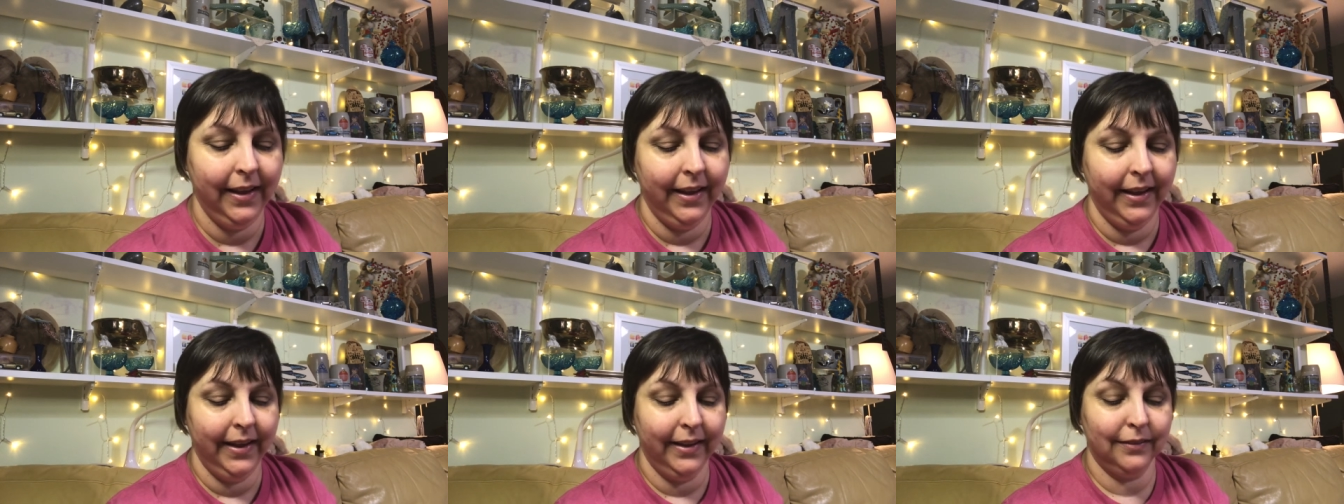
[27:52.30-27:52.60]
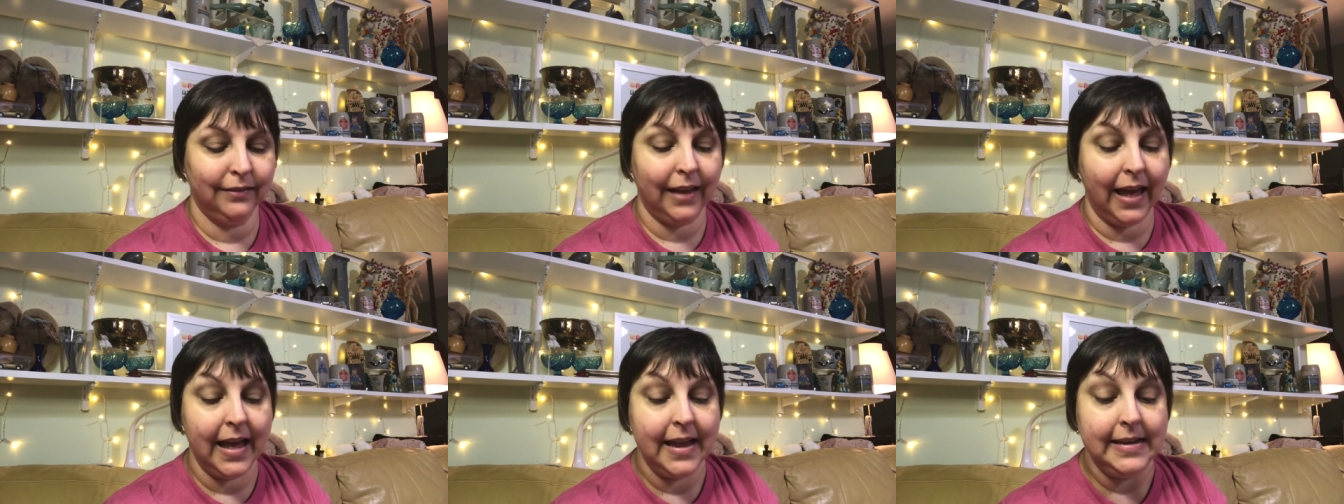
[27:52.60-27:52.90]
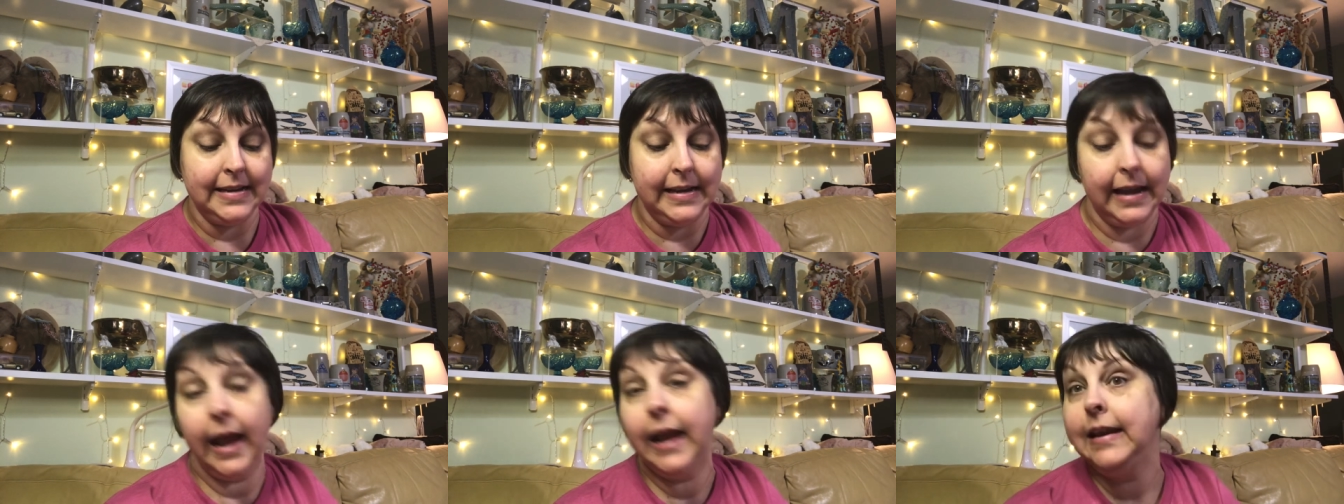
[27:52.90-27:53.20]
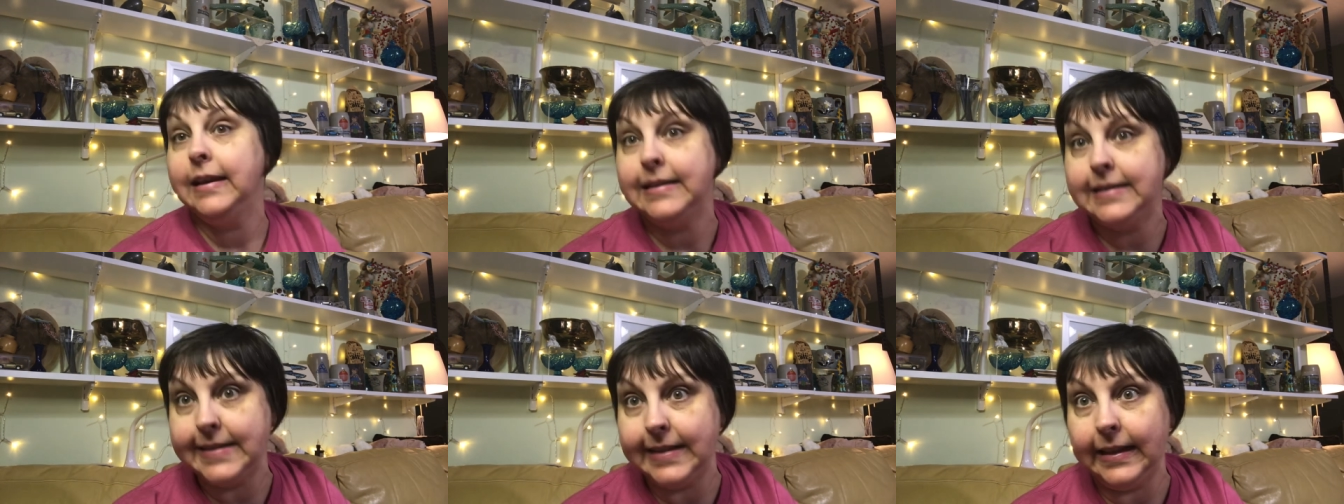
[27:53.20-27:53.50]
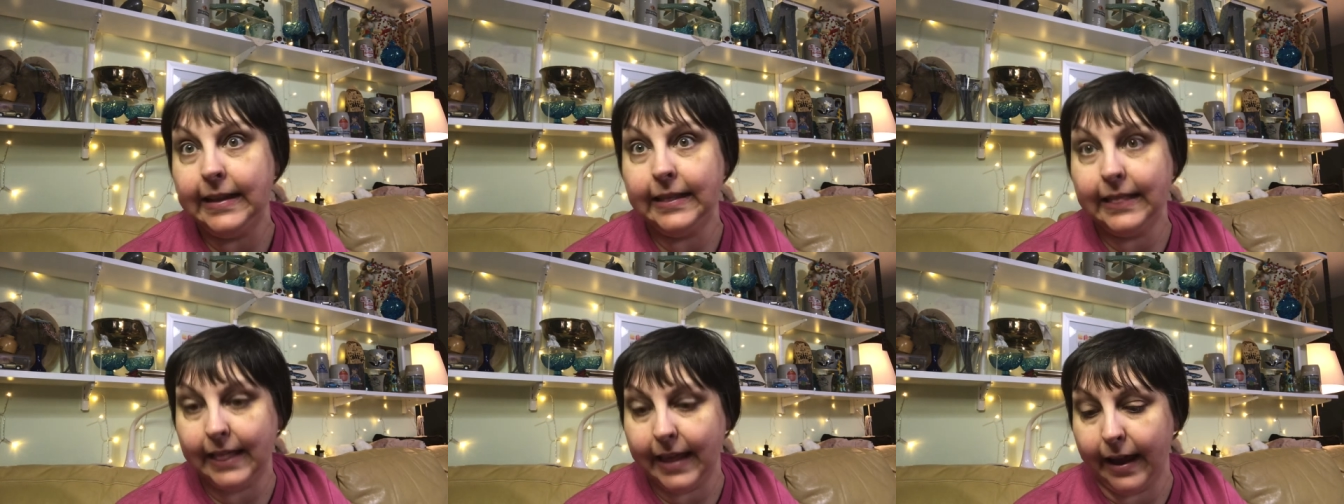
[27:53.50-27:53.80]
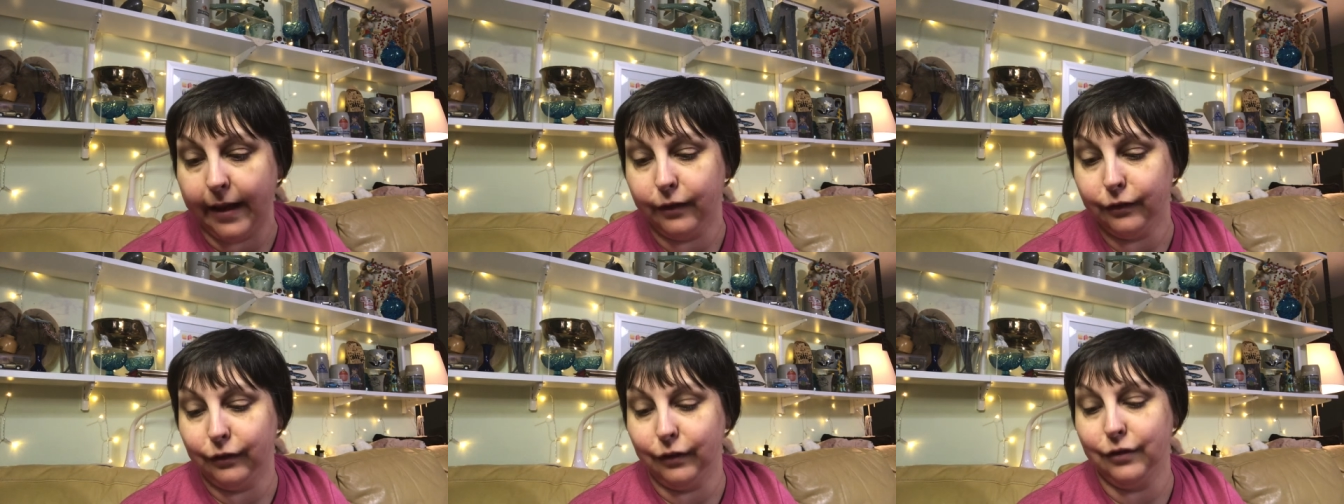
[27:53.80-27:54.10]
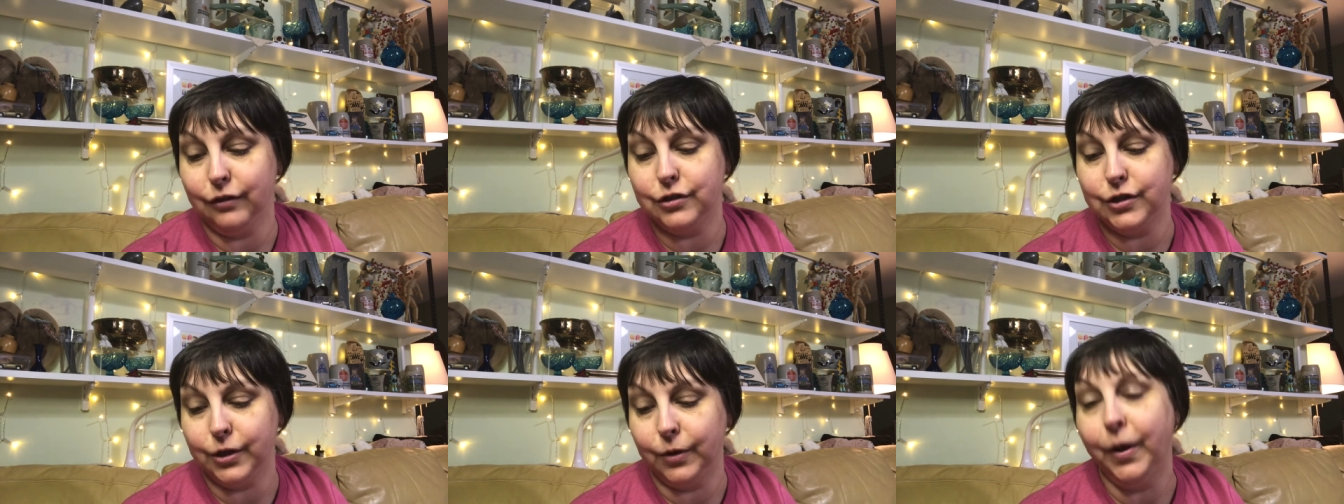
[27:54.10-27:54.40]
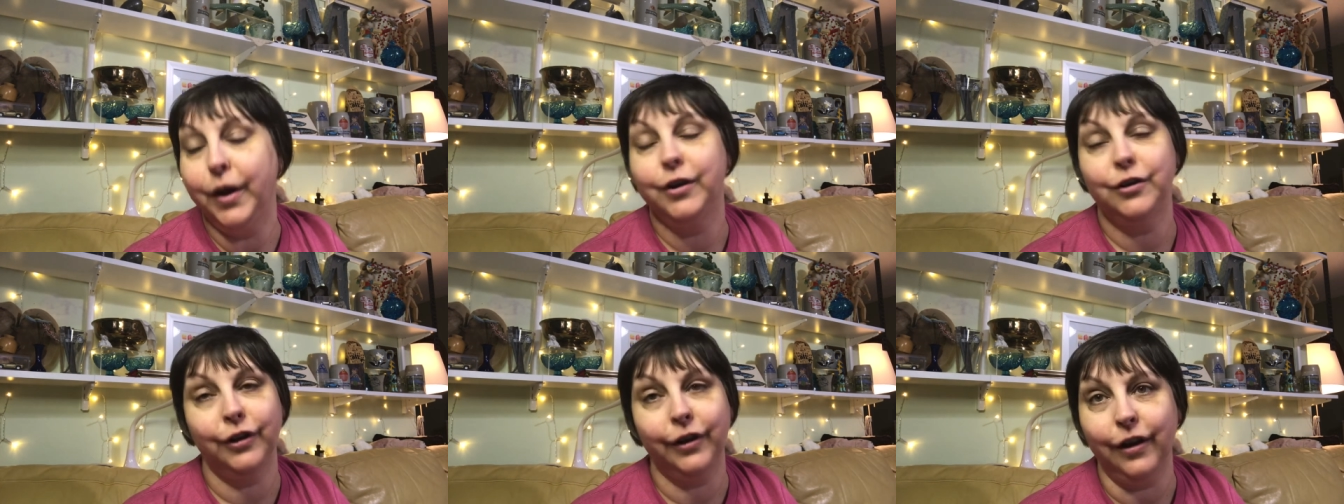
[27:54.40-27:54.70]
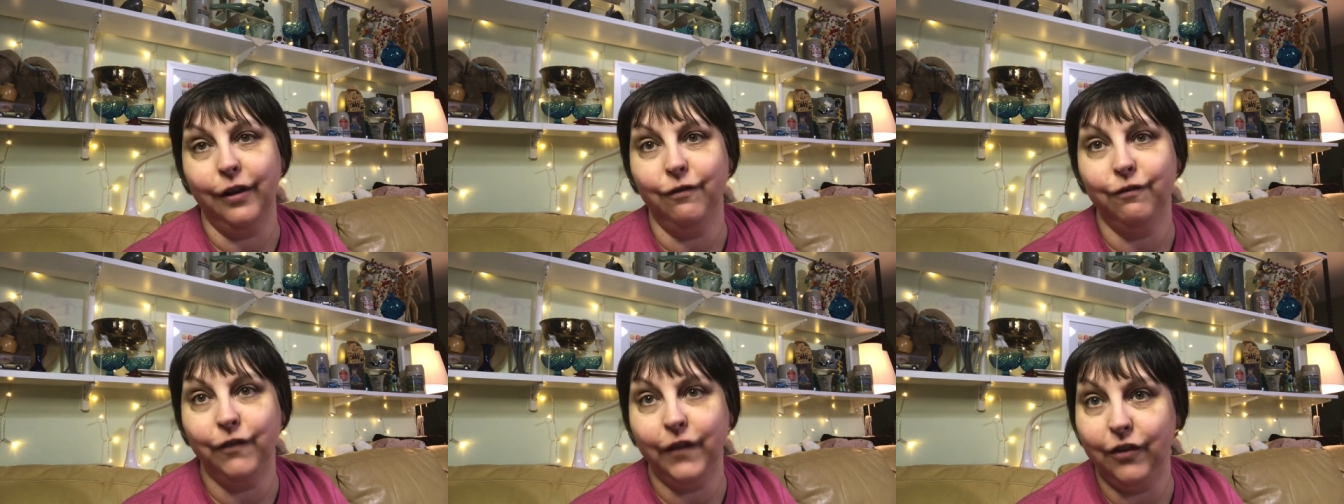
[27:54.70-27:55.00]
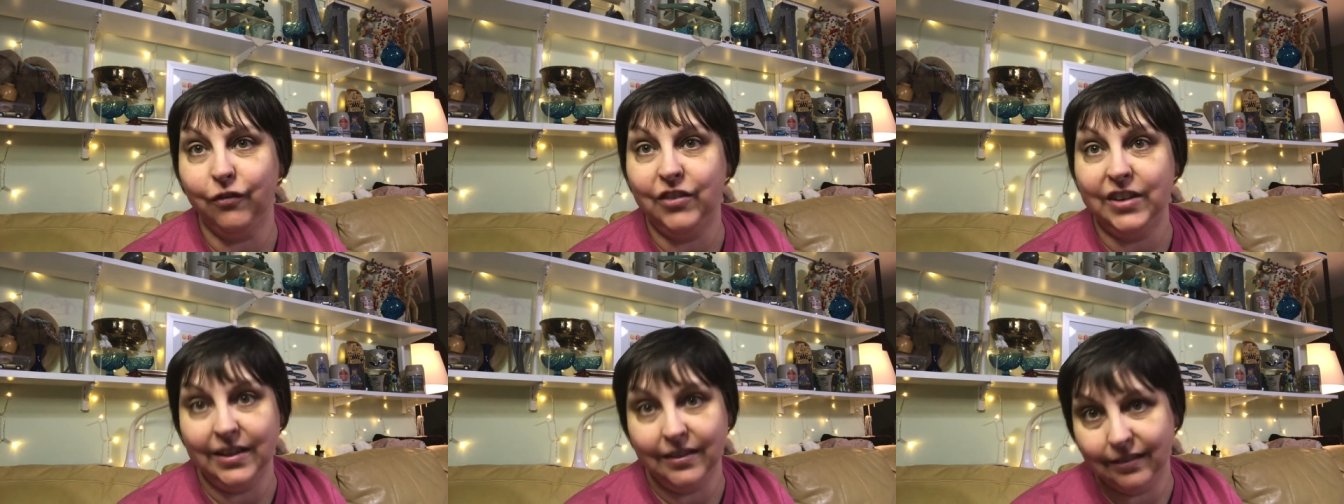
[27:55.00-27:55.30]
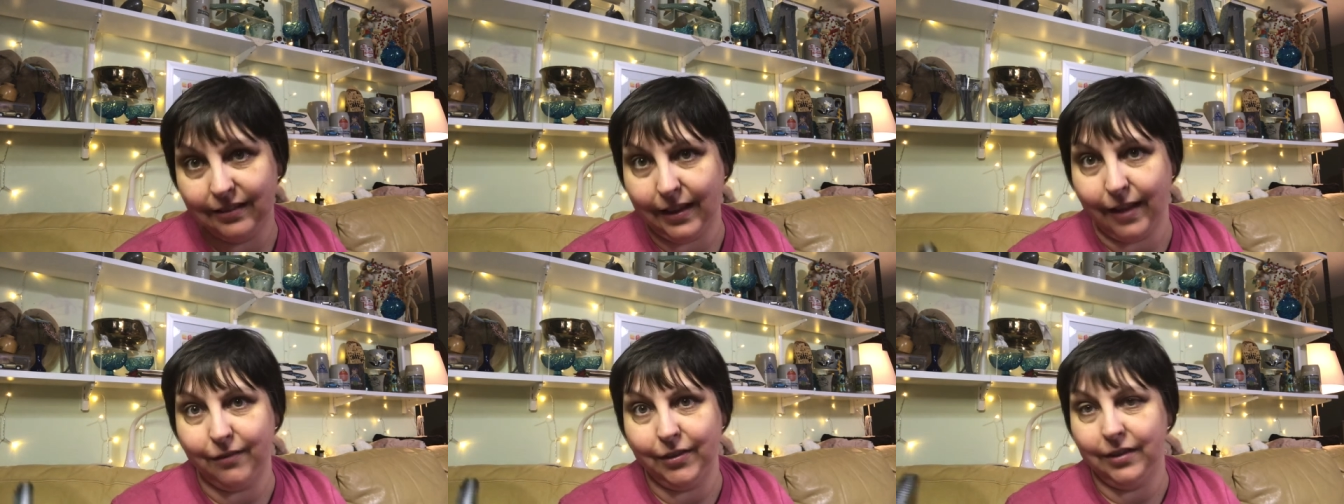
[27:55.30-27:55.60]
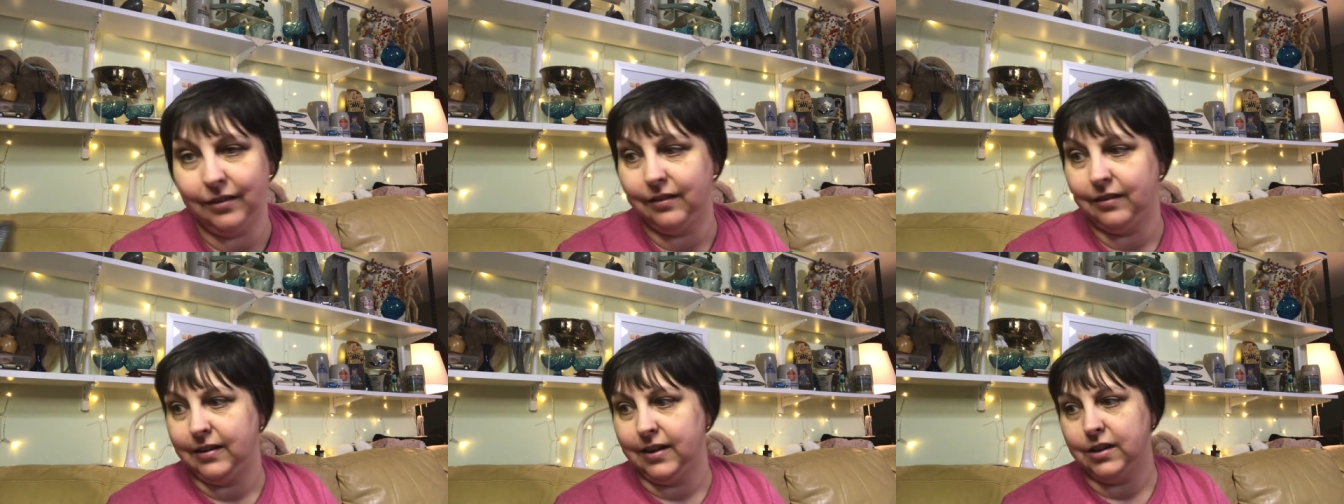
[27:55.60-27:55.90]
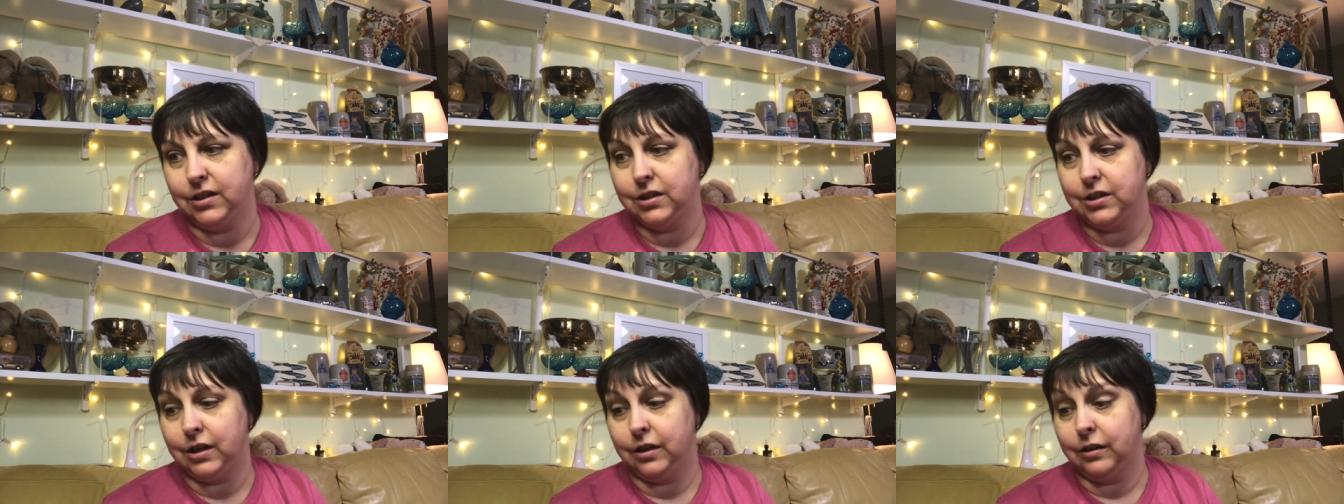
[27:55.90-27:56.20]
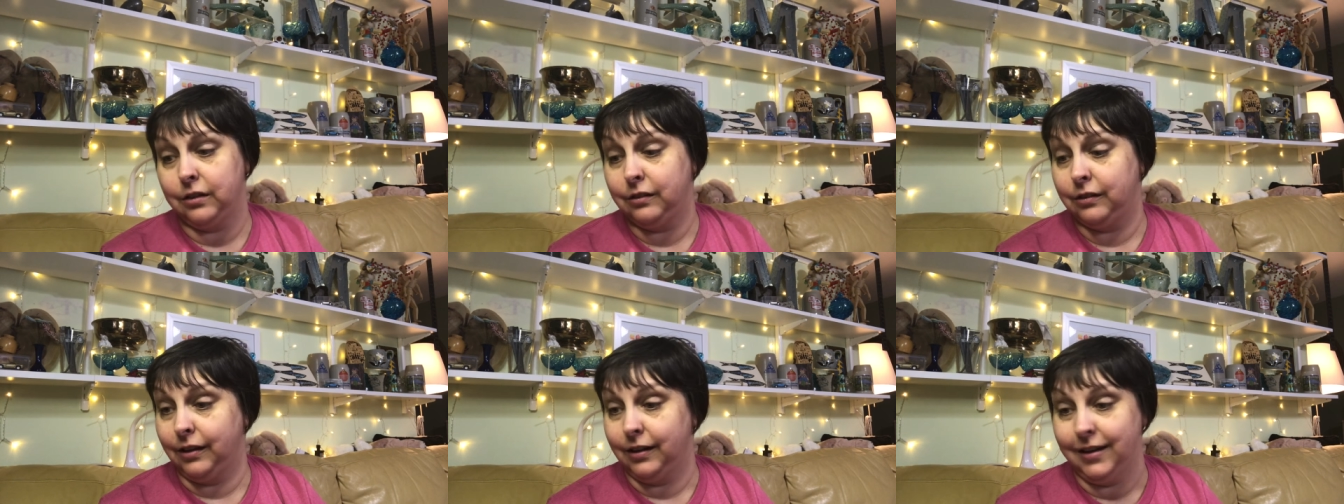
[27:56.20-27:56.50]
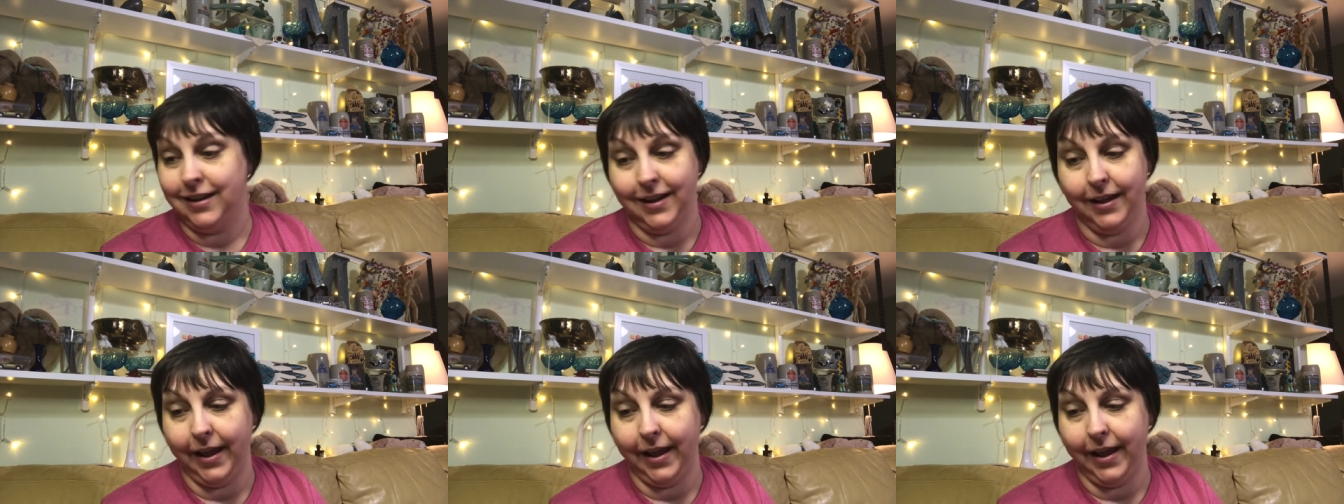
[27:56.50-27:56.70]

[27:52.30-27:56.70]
it's got 19,257 stitches in it,